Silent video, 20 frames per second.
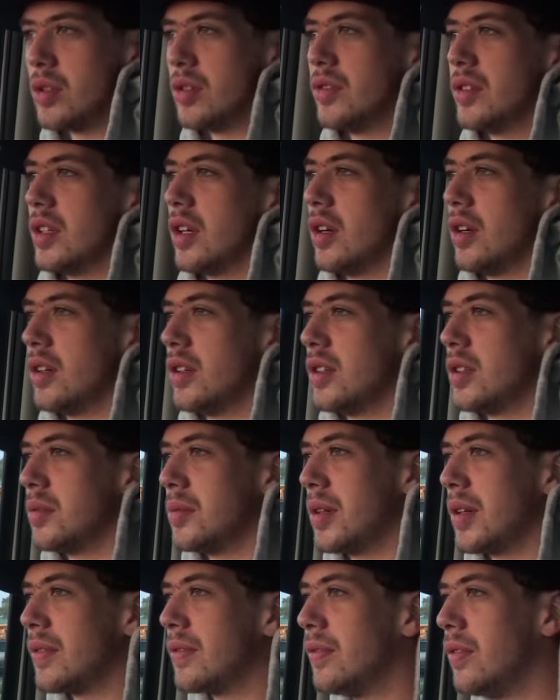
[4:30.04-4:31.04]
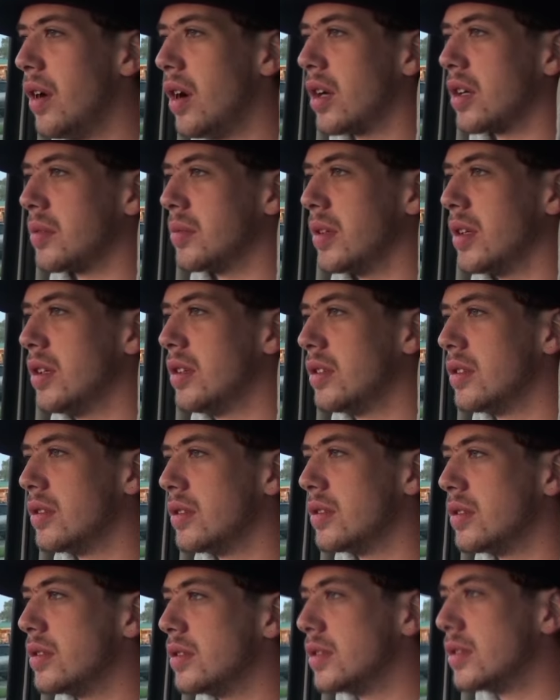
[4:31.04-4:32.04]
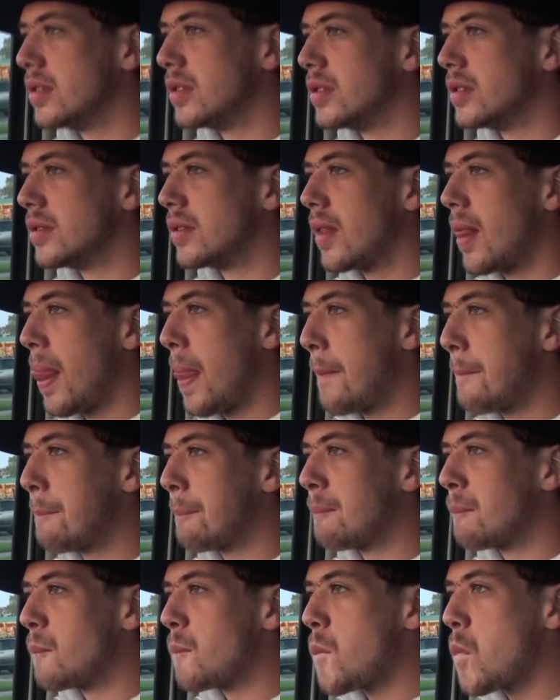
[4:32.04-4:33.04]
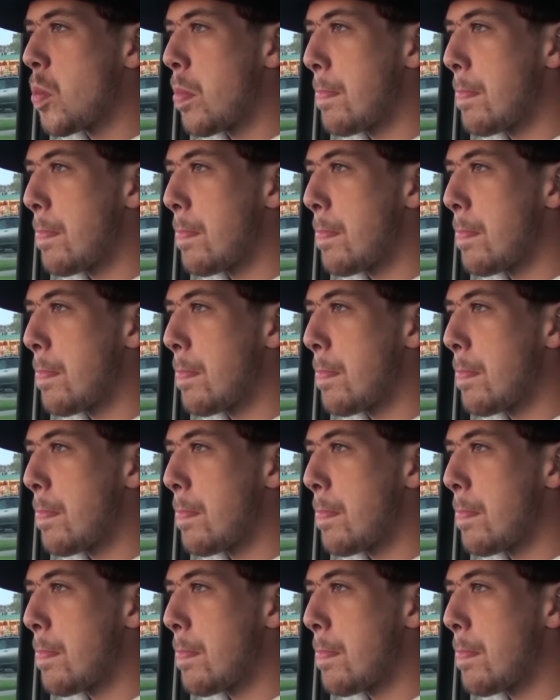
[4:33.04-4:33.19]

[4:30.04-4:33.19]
a movie on it, and I'm like, fuck, man. Well, maybe he can borrow it